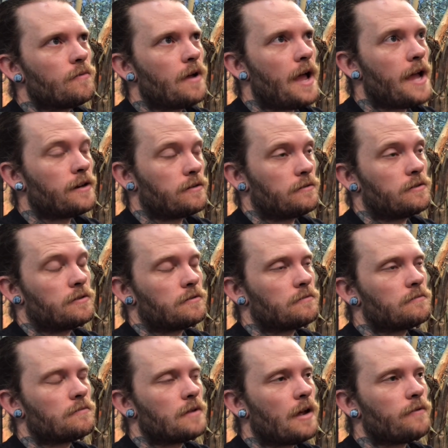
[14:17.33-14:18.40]
and
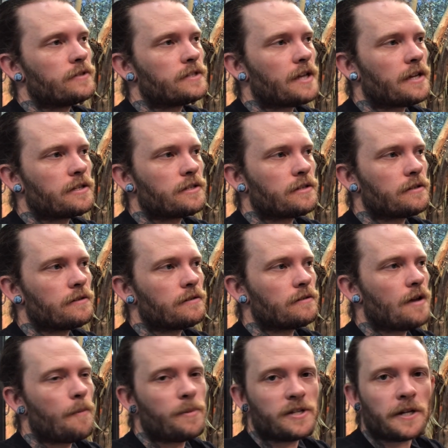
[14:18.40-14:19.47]
it was thanks
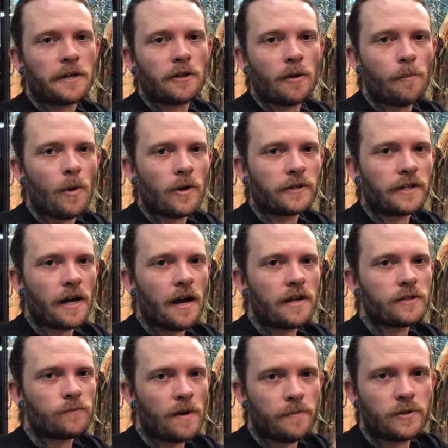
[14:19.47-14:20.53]
to a particular
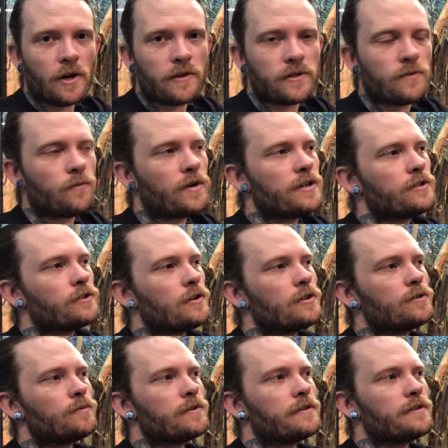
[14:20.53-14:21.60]
podcast, Reptiles and
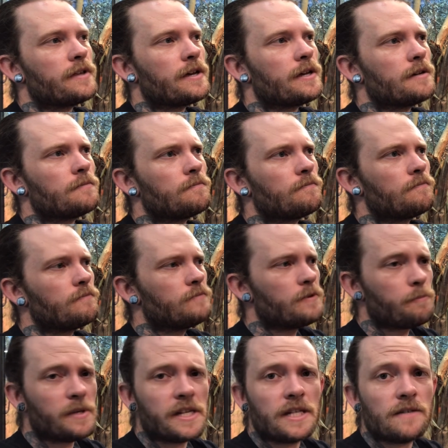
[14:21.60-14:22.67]
Research, with the
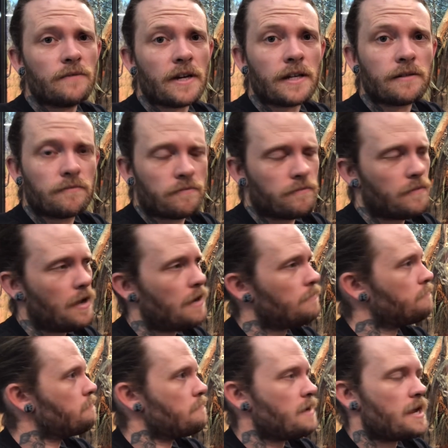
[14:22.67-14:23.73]
Beardy Vet.
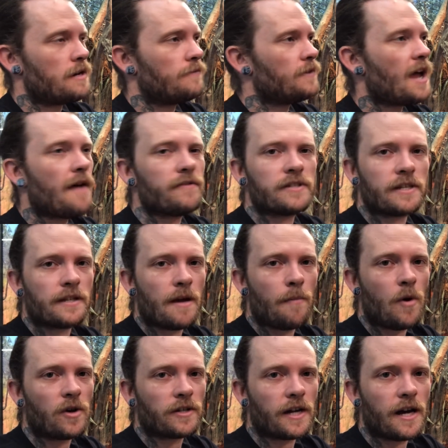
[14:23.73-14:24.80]
Man, if you haven't seen that
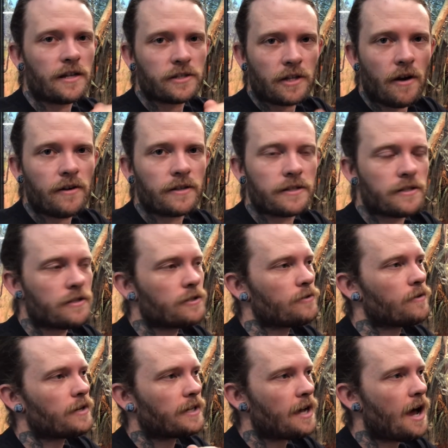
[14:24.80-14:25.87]
podcast, go and listen
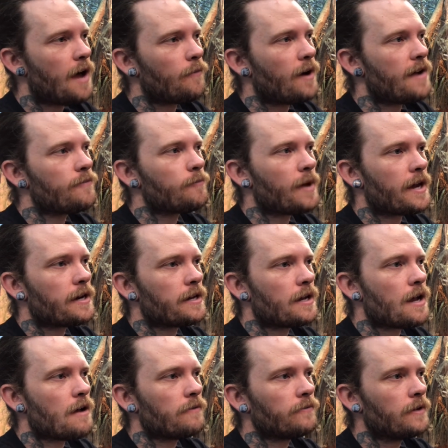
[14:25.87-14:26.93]
to it. Can't rave about it
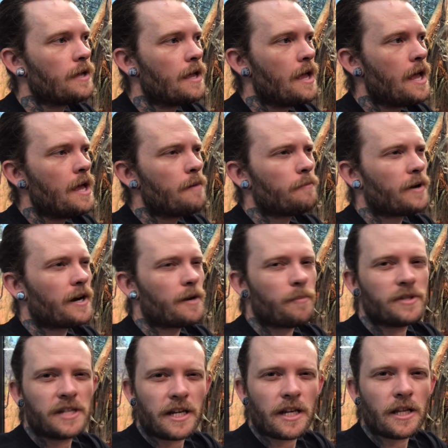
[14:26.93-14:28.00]
enough. But at a
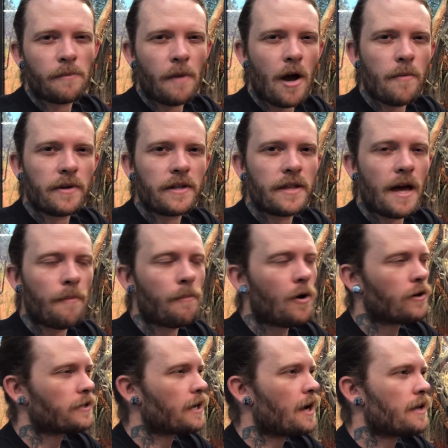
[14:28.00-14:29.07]
particular moment in that
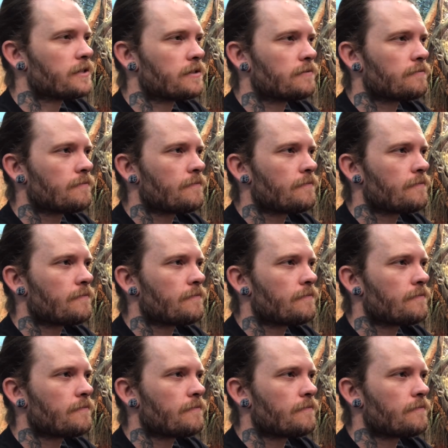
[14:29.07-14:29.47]
podcast,